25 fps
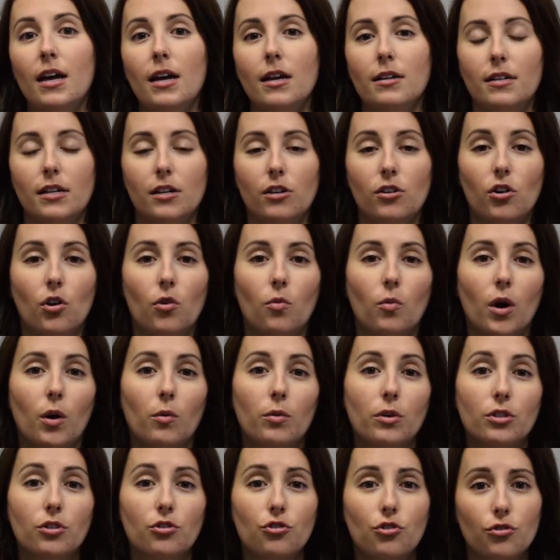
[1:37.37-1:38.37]
didn't know what
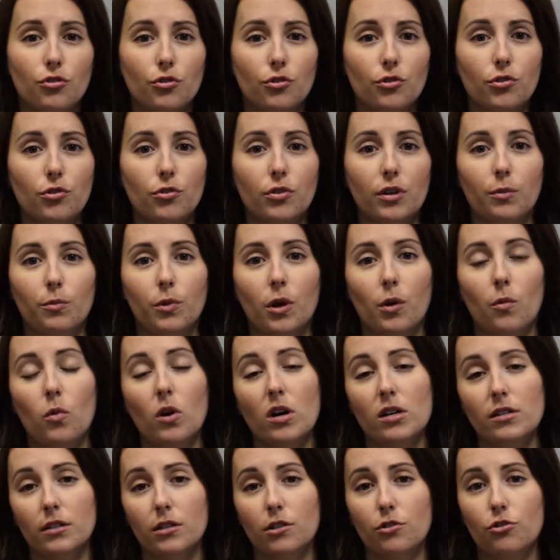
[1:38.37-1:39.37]
was true and what
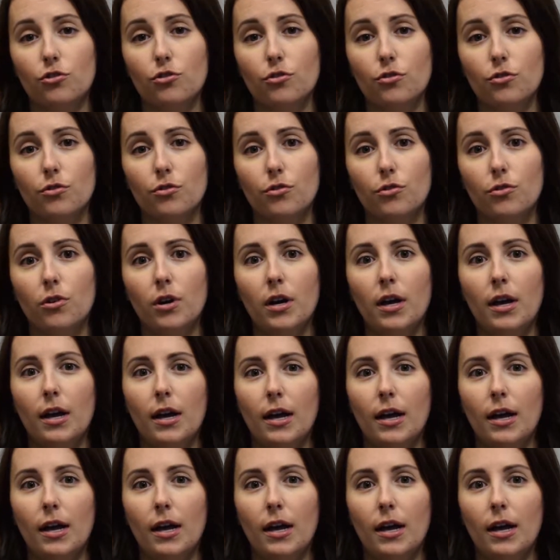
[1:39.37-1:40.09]
wasn't true,